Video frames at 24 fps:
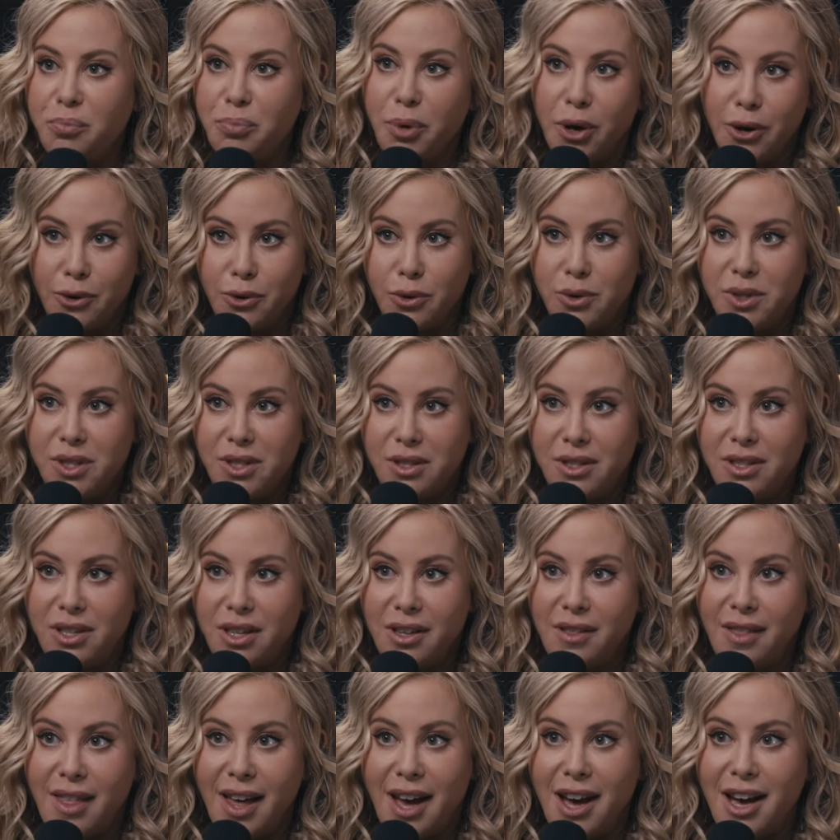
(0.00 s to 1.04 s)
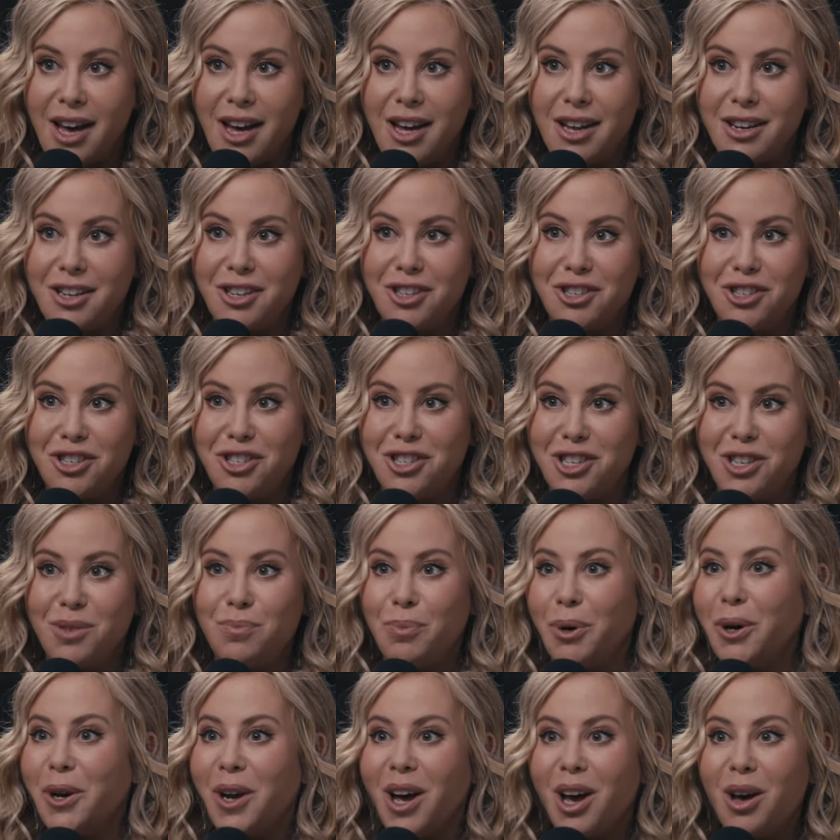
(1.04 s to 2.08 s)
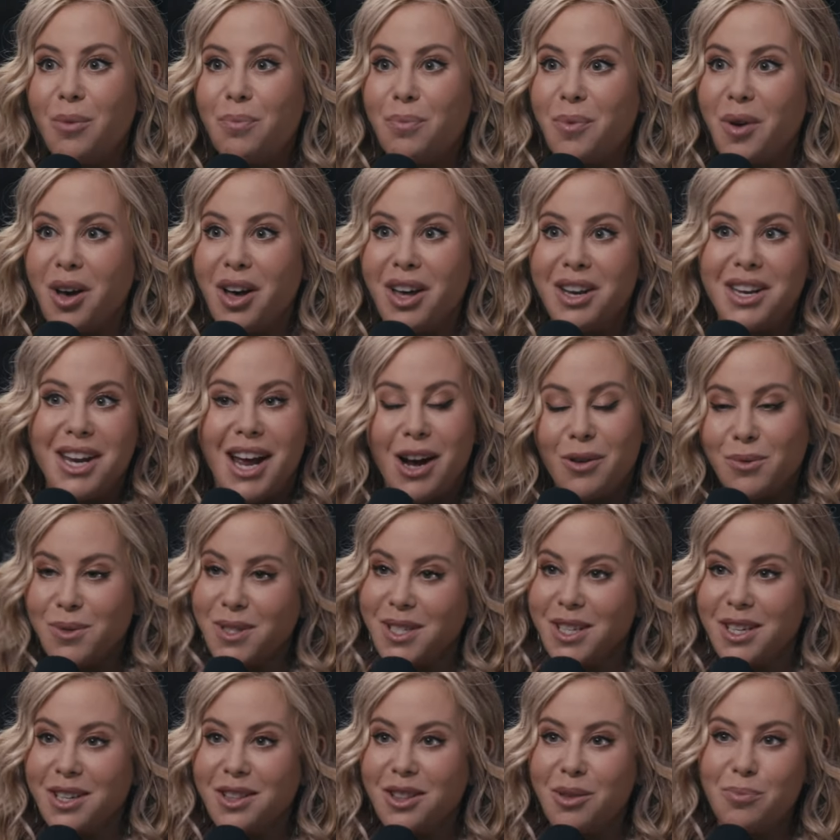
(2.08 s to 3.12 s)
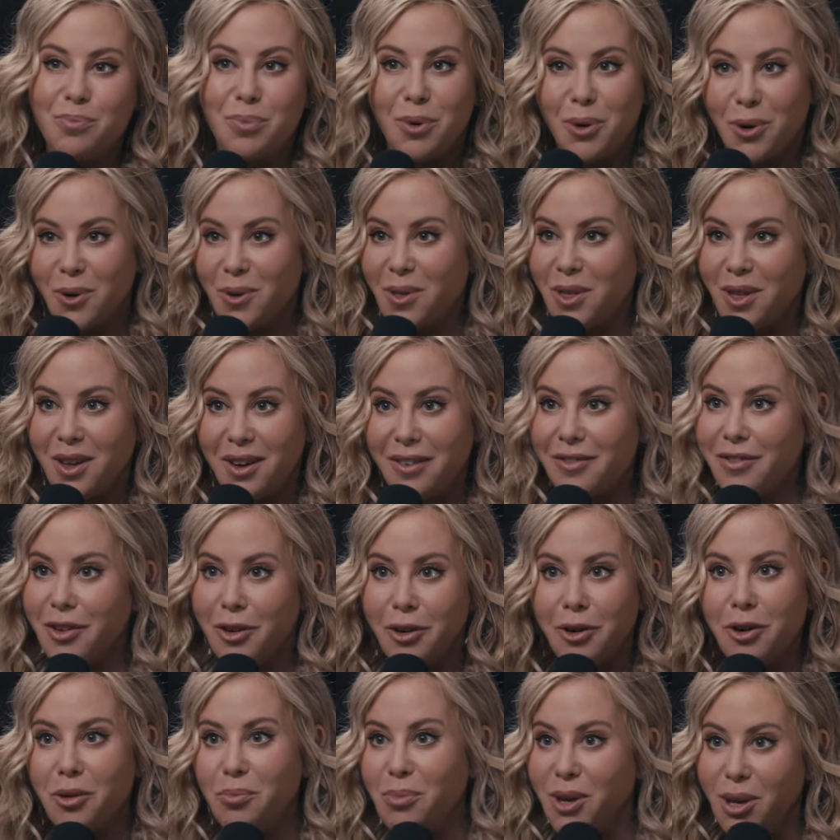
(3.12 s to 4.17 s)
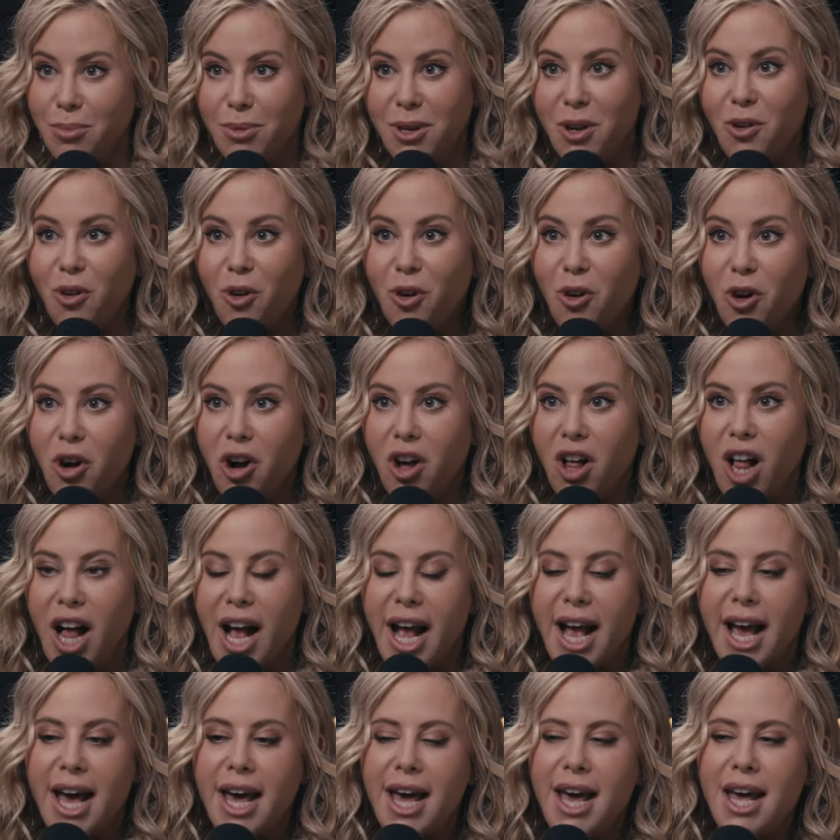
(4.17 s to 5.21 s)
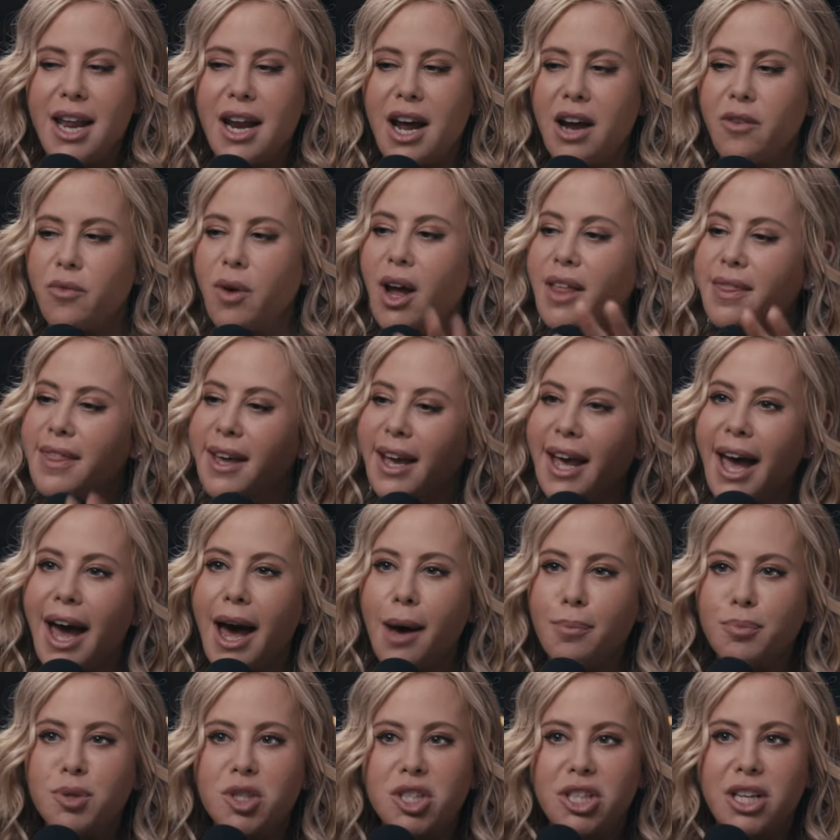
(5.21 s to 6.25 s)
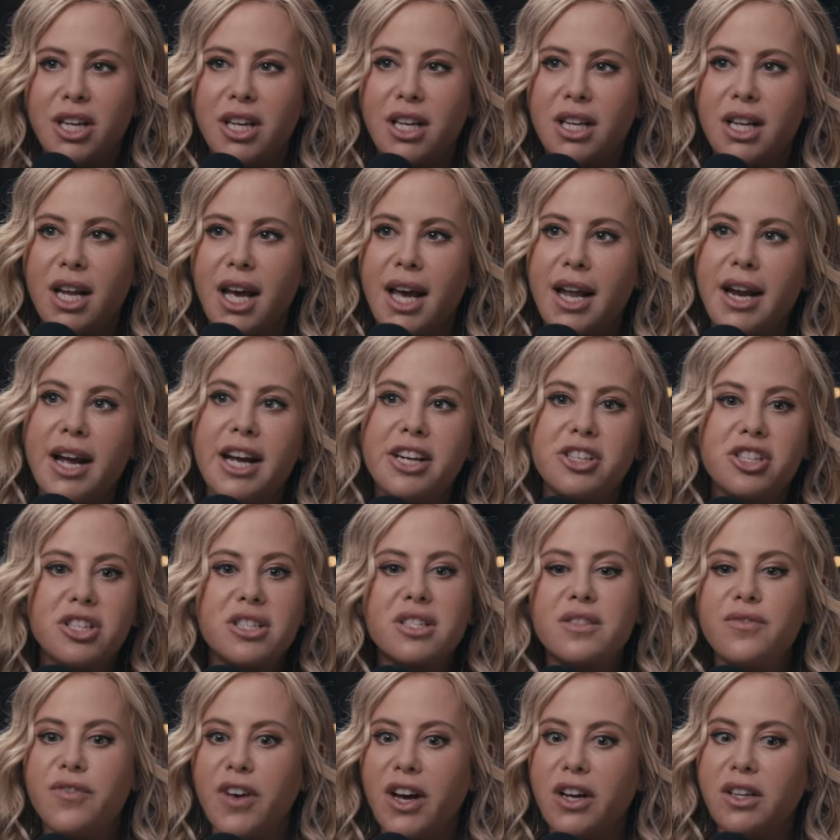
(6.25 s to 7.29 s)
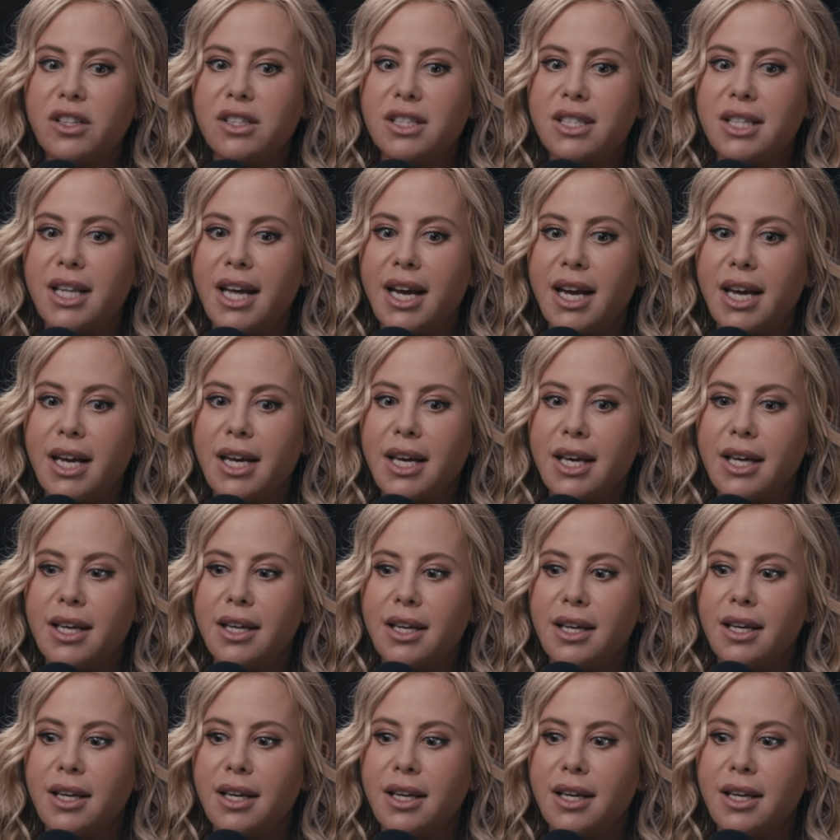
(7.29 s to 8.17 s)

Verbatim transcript: post that she put up announcing the birth of her baby girl. And I read the caption and I just felt like,